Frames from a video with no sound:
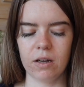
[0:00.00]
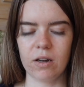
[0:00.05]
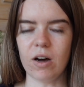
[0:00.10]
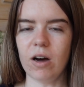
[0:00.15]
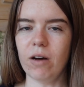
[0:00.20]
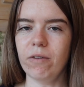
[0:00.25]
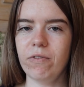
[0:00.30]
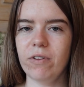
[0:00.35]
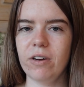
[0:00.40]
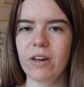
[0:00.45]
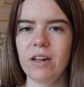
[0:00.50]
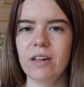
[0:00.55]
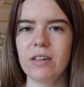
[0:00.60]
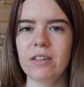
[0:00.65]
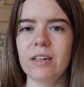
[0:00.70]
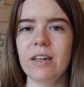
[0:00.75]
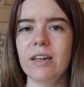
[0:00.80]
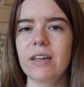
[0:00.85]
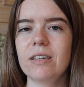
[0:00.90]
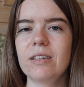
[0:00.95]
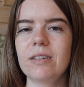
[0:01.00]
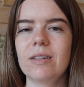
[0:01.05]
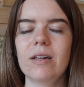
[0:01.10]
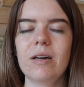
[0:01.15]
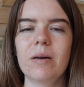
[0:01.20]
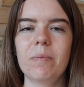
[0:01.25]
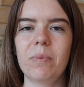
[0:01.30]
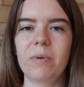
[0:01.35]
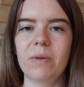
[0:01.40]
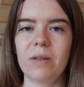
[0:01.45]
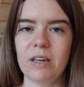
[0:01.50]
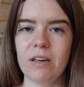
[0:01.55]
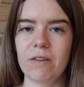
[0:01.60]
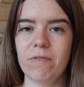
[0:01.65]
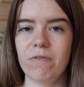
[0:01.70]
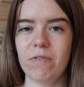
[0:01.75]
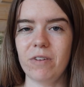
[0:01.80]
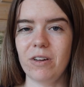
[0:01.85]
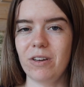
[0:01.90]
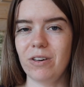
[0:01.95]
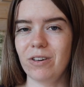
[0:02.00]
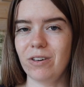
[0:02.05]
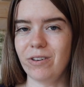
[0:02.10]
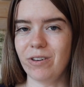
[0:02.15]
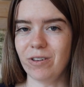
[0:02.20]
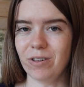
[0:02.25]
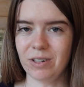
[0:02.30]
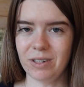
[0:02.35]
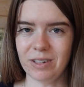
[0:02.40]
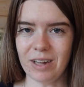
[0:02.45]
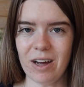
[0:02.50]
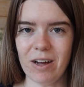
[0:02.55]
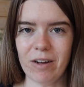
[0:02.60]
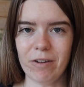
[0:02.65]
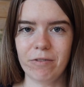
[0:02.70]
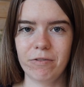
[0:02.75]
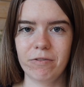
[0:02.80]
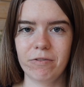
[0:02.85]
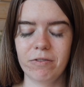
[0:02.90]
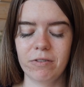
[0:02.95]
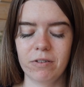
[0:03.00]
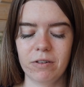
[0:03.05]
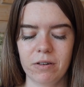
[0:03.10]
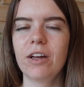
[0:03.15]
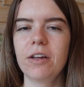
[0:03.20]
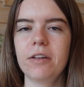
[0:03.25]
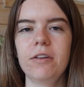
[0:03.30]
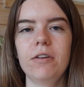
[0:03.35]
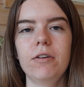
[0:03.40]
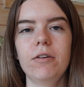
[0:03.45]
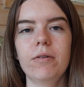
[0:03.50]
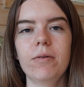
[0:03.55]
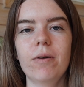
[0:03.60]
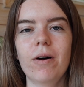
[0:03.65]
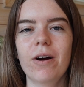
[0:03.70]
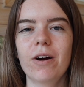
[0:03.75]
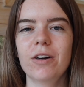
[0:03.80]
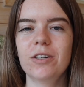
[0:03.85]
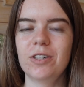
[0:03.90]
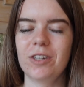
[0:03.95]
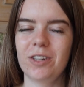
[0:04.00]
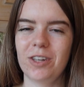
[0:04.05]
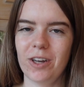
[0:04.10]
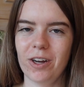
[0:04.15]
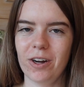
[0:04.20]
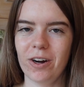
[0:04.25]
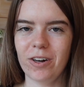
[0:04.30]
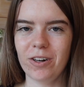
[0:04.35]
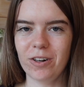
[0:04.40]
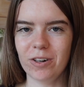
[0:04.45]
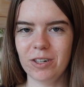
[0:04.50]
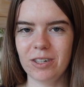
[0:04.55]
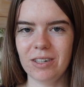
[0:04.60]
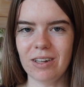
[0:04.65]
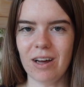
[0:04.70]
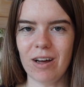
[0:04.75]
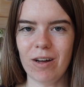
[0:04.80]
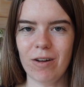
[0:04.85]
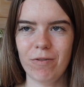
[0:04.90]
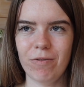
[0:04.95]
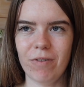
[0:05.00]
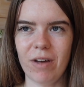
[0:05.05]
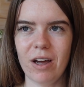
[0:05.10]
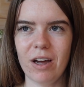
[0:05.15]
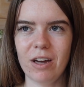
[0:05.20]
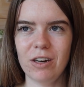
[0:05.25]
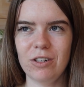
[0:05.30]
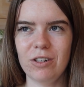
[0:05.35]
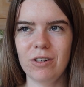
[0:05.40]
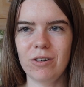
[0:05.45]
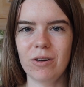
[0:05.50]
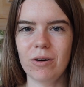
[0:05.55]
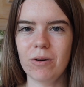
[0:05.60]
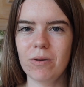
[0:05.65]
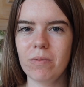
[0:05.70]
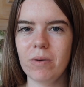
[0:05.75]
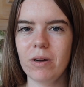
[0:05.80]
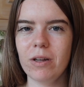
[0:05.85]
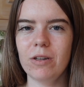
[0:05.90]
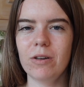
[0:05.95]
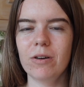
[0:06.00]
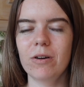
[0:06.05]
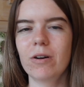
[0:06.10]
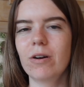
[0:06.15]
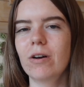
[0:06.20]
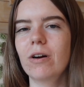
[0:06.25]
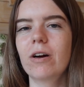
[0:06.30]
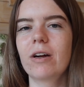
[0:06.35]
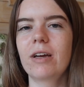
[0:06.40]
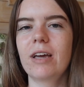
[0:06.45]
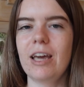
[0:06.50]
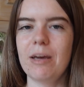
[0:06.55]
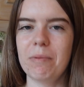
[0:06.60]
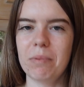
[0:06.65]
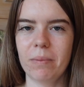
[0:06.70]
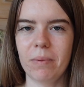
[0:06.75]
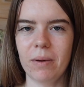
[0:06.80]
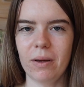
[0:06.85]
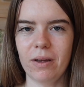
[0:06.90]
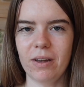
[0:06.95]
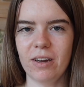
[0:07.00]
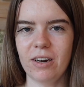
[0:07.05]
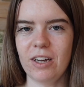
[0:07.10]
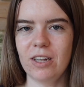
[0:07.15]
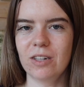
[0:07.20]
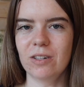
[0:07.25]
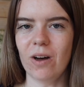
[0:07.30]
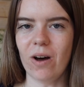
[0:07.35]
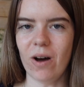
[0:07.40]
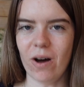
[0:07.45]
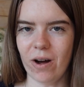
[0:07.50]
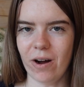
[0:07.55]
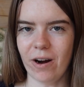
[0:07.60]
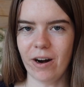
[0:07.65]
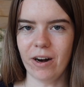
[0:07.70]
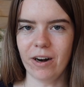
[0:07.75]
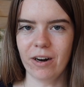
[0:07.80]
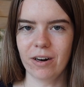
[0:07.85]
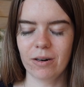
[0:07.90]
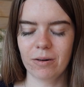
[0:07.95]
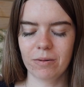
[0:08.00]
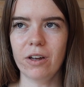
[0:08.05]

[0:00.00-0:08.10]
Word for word: Confidence is the belief in yourself. You are secure in yourself and you know what your capabilities are.